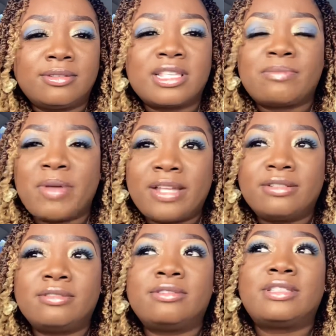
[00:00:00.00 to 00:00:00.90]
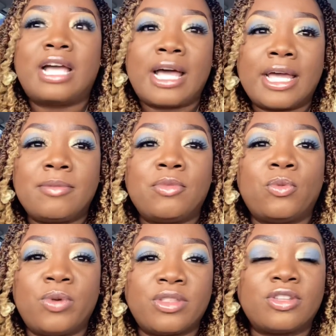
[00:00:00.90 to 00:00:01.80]
Spend time
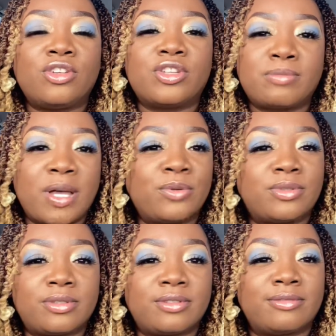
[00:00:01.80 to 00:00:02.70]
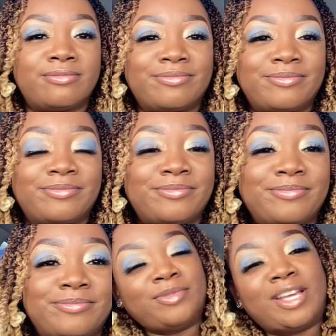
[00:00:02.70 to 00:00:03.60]
with your spouse.
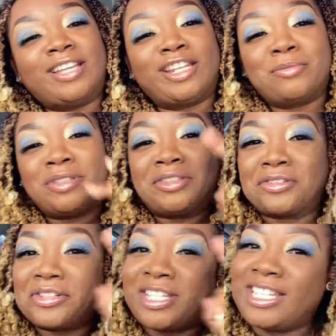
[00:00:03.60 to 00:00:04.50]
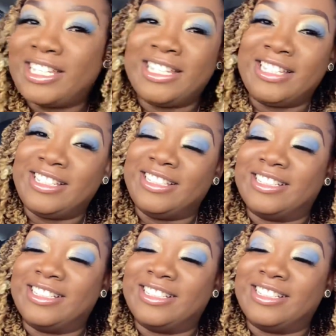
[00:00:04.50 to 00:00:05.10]
Number 3,